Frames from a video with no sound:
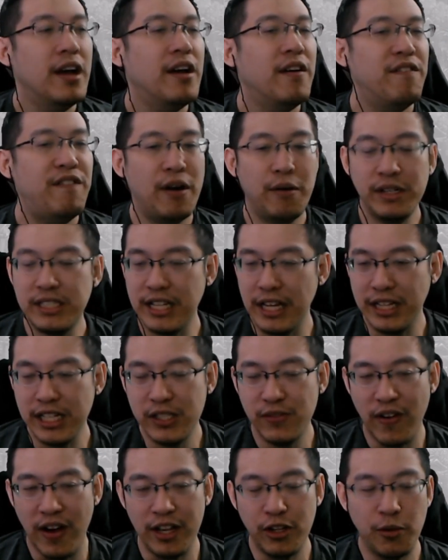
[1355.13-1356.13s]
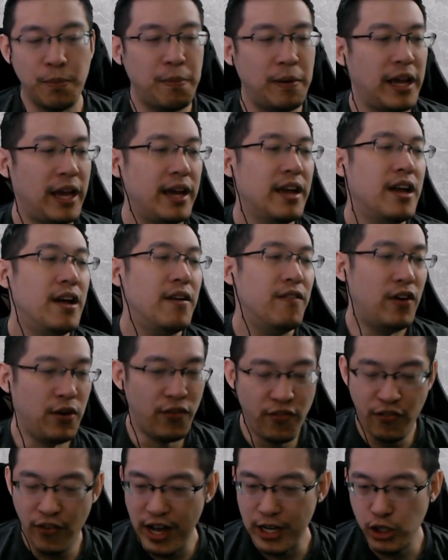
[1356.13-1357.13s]
very satisfying to play, very
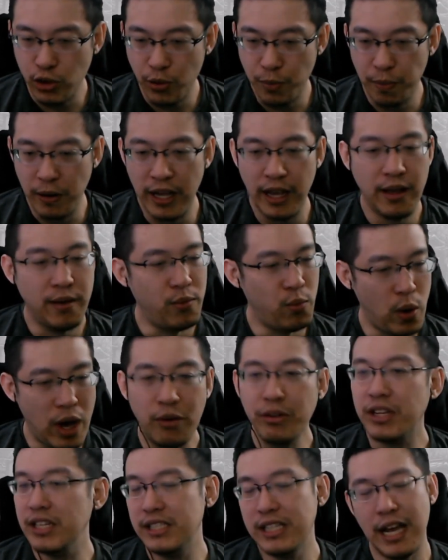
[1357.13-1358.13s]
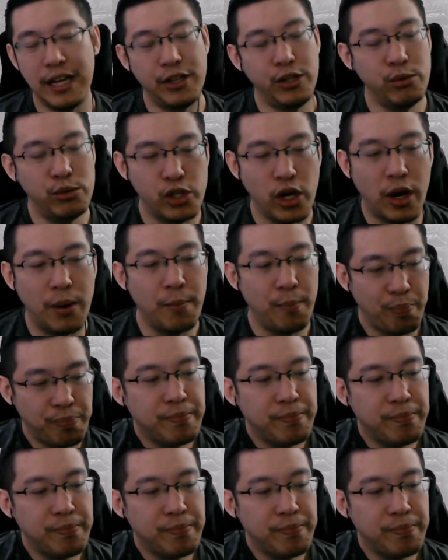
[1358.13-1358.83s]
fresh to play, well-designed new job,